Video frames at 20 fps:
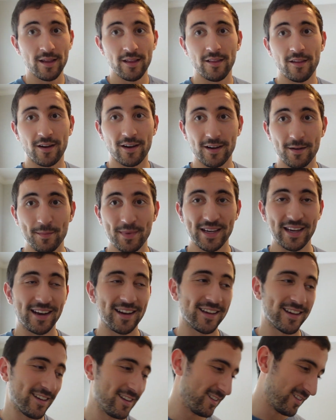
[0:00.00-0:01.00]
they're gonna be
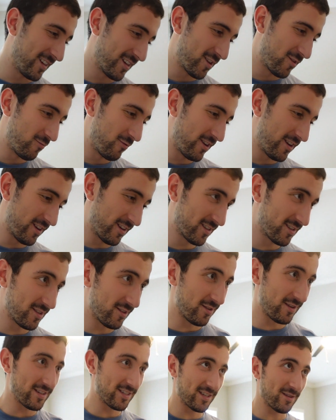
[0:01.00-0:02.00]
getting it in like a week. So
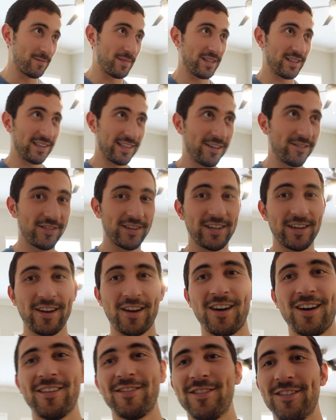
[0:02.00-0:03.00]
he's gonna be living
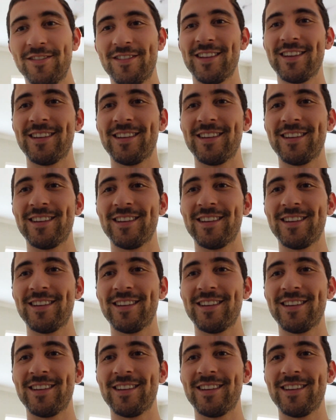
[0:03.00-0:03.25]
off of